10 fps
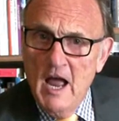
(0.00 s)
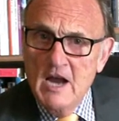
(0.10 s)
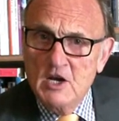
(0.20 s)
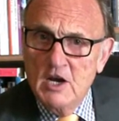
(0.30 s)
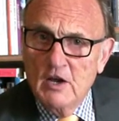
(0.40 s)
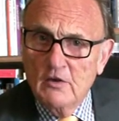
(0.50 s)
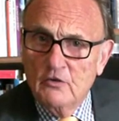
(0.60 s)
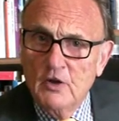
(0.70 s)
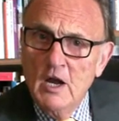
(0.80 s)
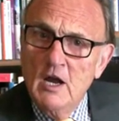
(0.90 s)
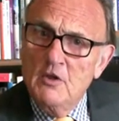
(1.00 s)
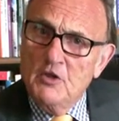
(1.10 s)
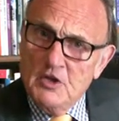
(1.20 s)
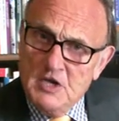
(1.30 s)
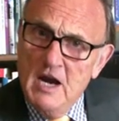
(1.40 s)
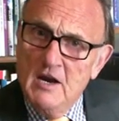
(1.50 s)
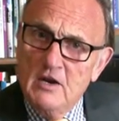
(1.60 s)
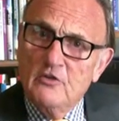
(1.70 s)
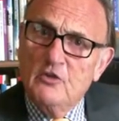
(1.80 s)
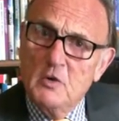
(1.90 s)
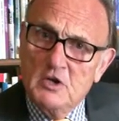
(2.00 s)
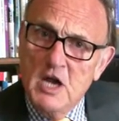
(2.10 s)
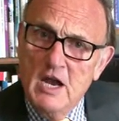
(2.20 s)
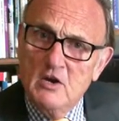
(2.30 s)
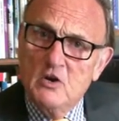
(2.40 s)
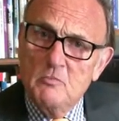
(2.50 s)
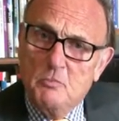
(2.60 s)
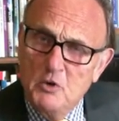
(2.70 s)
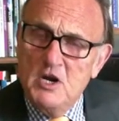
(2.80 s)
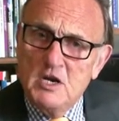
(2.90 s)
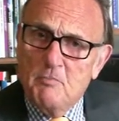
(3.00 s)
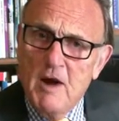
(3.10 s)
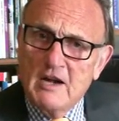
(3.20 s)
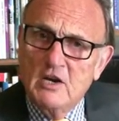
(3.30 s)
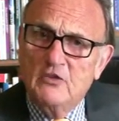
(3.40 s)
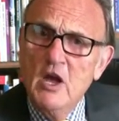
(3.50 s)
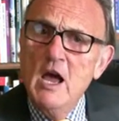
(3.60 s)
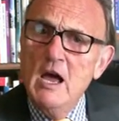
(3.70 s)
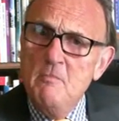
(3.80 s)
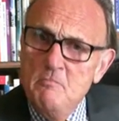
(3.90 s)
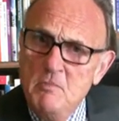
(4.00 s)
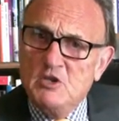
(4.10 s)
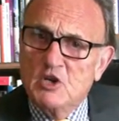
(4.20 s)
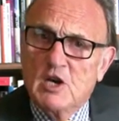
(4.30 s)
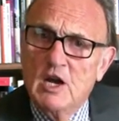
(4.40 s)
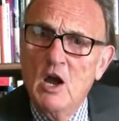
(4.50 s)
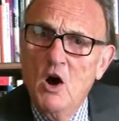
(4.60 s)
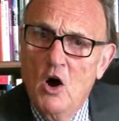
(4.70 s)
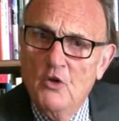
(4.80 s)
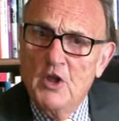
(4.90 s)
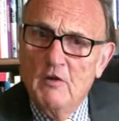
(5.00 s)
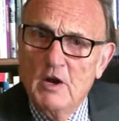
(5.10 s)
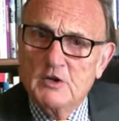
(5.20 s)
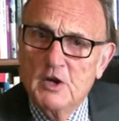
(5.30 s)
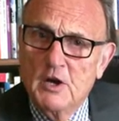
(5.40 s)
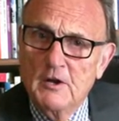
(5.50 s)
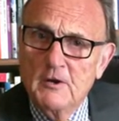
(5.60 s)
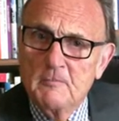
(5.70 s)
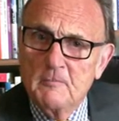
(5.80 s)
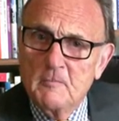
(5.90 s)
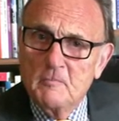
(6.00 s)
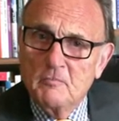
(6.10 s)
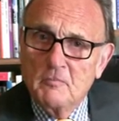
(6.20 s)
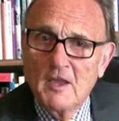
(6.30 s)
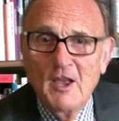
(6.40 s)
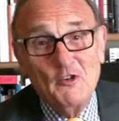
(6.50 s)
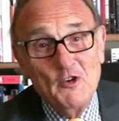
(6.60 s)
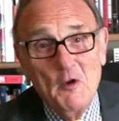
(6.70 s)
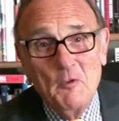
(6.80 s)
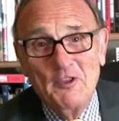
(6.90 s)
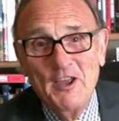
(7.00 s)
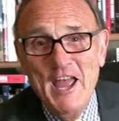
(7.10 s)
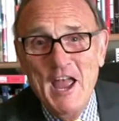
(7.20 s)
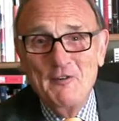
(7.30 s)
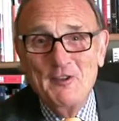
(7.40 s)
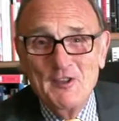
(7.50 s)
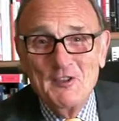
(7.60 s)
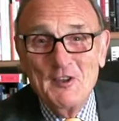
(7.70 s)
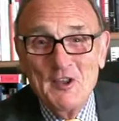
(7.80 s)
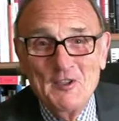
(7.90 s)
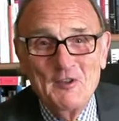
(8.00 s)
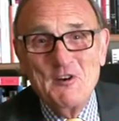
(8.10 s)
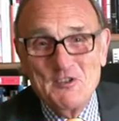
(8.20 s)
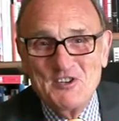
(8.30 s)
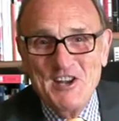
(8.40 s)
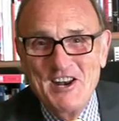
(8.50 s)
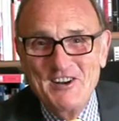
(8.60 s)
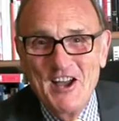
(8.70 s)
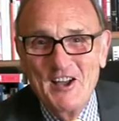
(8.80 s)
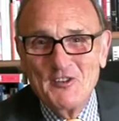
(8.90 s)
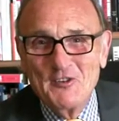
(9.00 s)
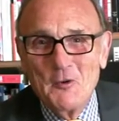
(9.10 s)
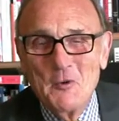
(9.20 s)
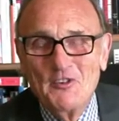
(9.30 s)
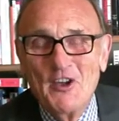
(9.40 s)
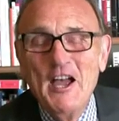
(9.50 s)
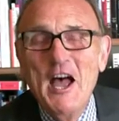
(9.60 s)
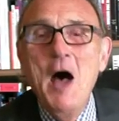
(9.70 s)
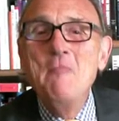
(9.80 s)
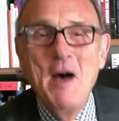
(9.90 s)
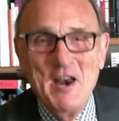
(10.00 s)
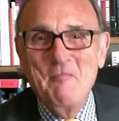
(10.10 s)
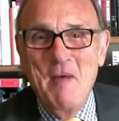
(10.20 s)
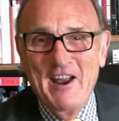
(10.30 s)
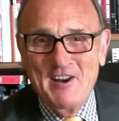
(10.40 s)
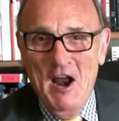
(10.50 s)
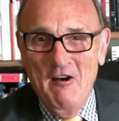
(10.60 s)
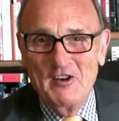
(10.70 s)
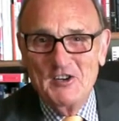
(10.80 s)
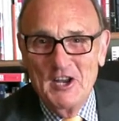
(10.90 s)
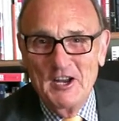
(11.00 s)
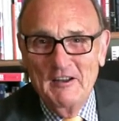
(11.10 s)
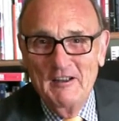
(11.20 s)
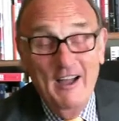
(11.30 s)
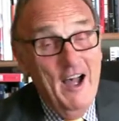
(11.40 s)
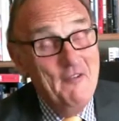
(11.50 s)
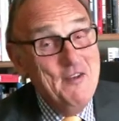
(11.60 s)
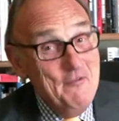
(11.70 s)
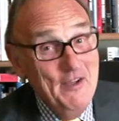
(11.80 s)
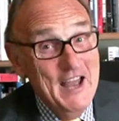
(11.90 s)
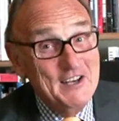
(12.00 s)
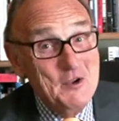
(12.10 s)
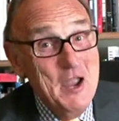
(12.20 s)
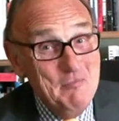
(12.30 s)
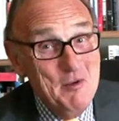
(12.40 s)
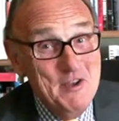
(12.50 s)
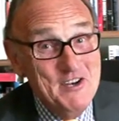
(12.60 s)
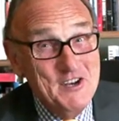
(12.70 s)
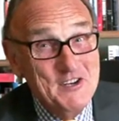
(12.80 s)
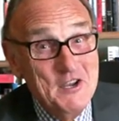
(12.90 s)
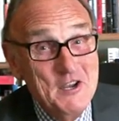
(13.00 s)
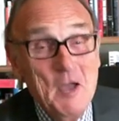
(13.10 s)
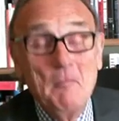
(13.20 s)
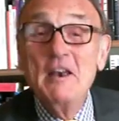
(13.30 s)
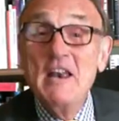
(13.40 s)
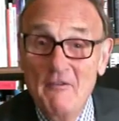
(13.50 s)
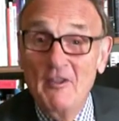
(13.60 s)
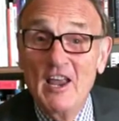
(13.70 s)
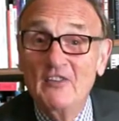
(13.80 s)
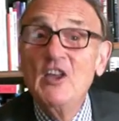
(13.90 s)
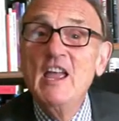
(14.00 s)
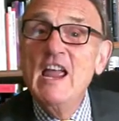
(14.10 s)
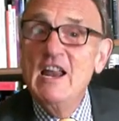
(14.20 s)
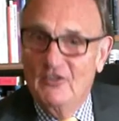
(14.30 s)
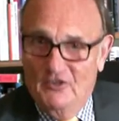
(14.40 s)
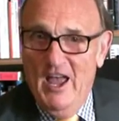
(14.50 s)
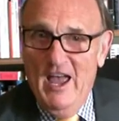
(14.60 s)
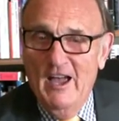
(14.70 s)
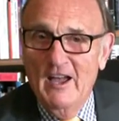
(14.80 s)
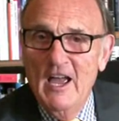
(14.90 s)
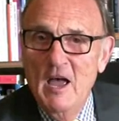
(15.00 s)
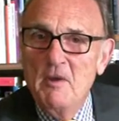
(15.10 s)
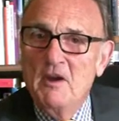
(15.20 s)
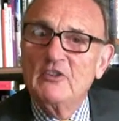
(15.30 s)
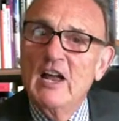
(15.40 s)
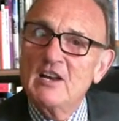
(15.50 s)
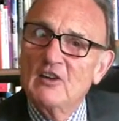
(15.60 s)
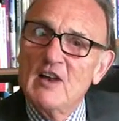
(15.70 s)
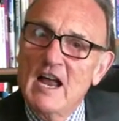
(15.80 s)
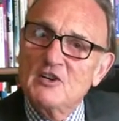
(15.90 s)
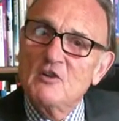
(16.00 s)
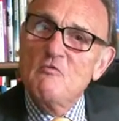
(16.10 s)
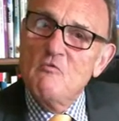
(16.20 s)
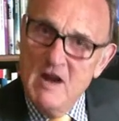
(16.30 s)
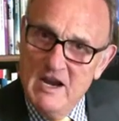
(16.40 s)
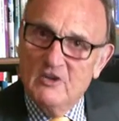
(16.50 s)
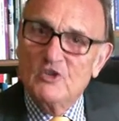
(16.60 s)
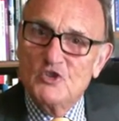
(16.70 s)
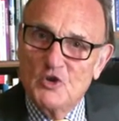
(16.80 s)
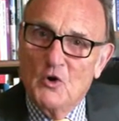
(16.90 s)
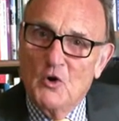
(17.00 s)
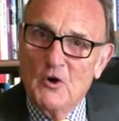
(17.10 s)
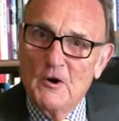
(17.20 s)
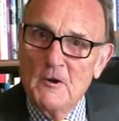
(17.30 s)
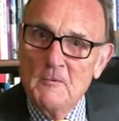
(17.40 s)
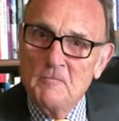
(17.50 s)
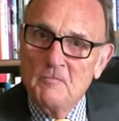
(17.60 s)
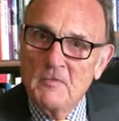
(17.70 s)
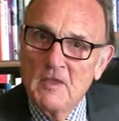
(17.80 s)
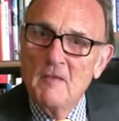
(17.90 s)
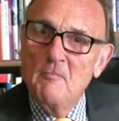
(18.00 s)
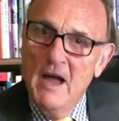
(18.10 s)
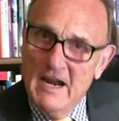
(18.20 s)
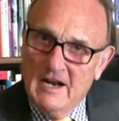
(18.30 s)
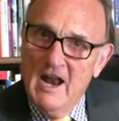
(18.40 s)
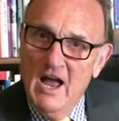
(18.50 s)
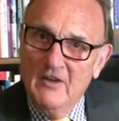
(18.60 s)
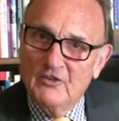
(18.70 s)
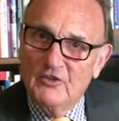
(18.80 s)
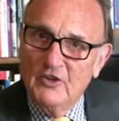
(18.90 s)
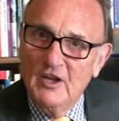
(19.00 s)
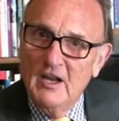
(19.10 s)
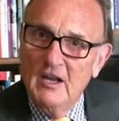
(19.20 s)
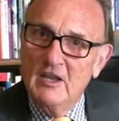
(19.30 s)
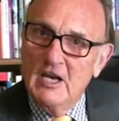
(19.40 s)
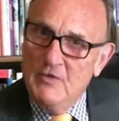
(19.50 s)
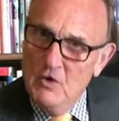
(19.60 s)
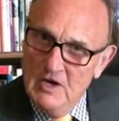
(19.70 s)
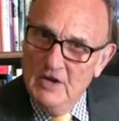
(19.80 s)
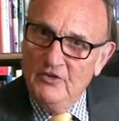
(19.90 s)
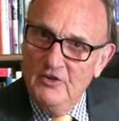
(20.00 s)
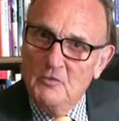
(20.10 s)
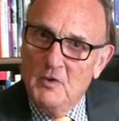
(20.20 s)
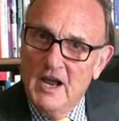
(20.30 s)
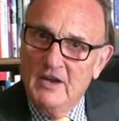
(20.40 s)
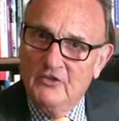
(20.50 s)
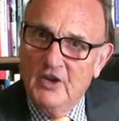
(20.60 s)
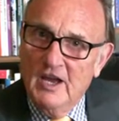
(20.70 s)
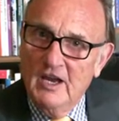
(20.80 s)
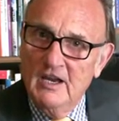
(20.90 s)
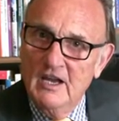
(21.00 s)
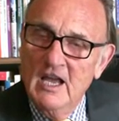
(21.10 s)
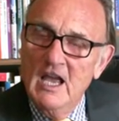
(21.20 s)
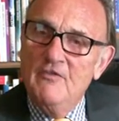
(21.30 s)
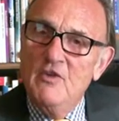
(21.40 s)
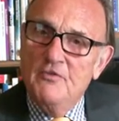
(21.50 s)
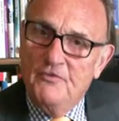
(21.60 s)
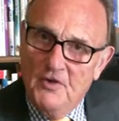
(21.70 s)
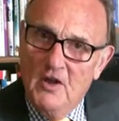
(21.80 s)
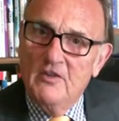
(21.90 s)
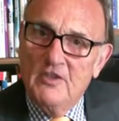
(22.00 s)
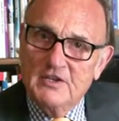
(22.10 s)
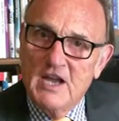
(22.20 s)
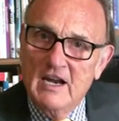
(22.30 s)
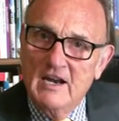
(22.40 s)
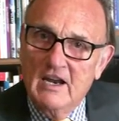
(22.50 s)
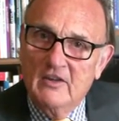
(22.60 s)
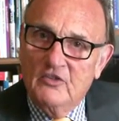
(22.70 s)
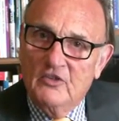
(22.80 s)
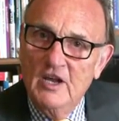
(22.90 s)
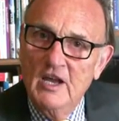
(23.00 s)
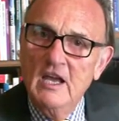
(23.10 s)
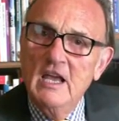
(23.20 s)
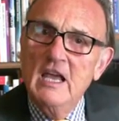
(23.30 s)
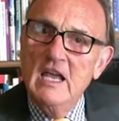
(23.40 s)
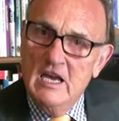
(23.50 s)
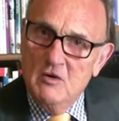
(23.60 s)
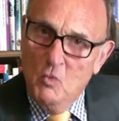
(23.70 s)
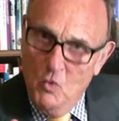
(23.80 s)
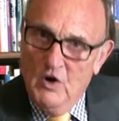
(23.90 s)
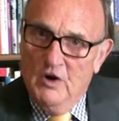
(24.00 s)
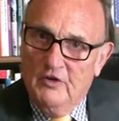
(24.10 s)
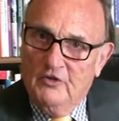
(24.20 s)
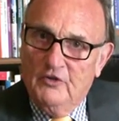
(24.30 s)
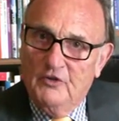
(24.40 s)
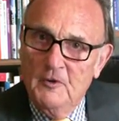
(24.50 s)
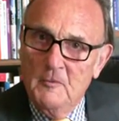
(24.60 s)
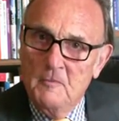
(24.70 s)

ideas that the delegates who attend can put into practice immediately on their return. As you know, with everything that Richard Denny does, there's always a, a money back guarantee. I've never had to implement it, but nevertheless, it's there because I just like to reassure my clients that if you listen to what I say, if you follow the techniques, it works.